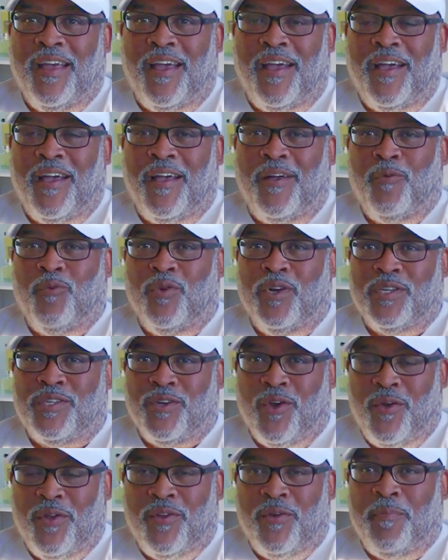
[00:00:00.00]
uh, was
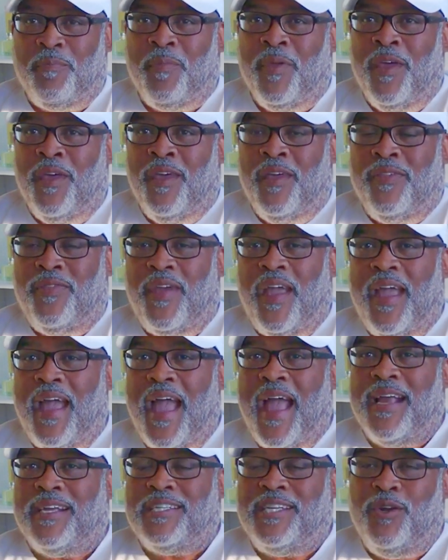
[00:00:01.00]
on them, they
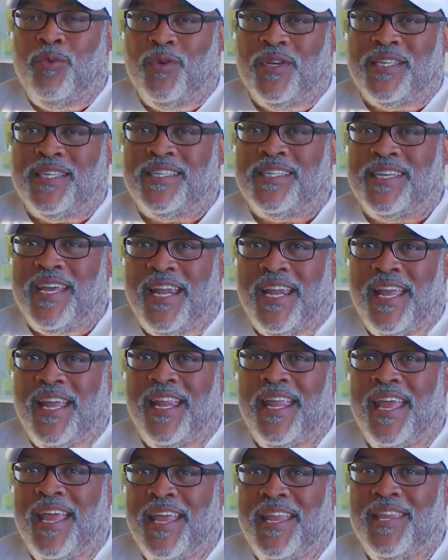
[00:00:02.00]
actually were
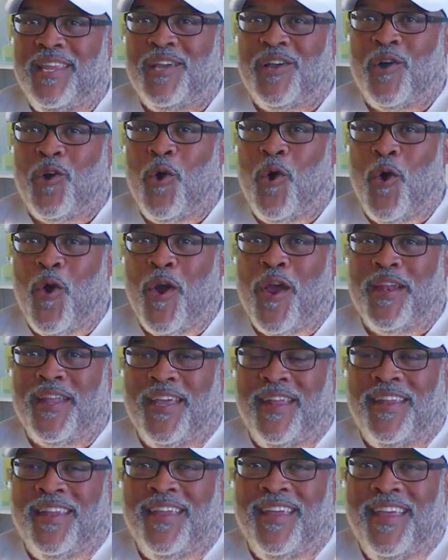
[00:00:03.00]
sitting in the
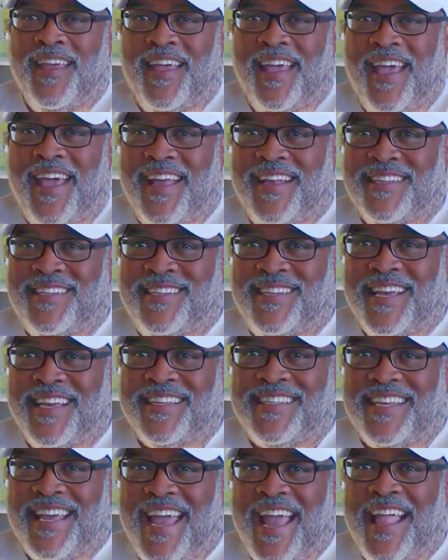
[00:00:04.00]
garden and
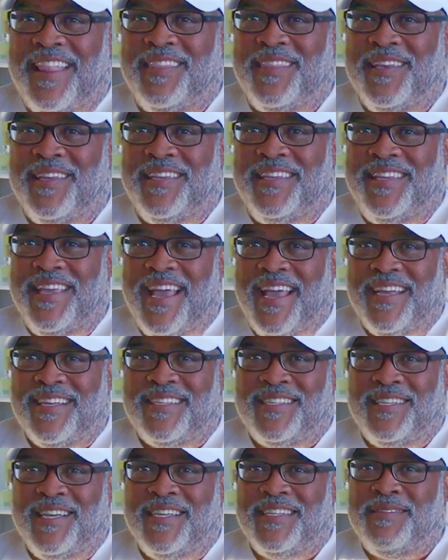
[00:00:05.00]
just at the
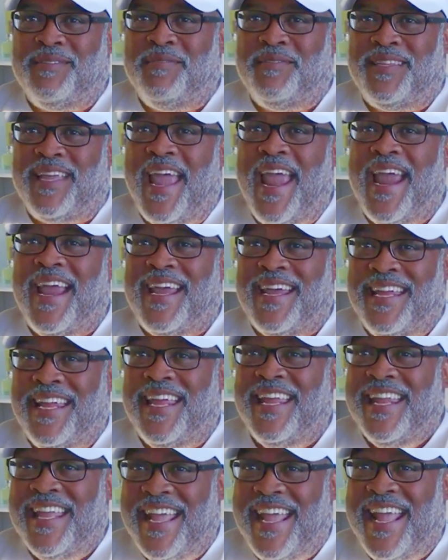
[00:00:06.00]
desk, just taking
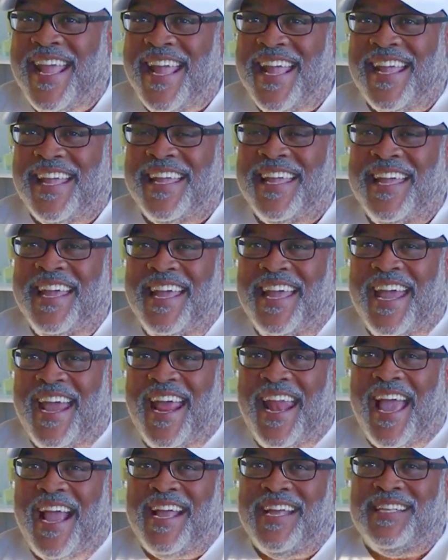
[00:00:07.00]
it in
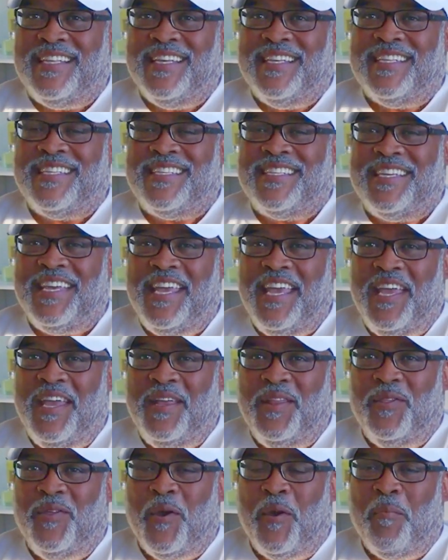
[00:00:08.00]
and I could just
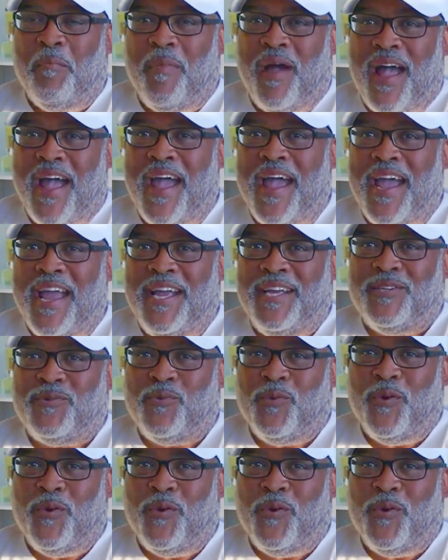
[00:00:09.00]
see their minds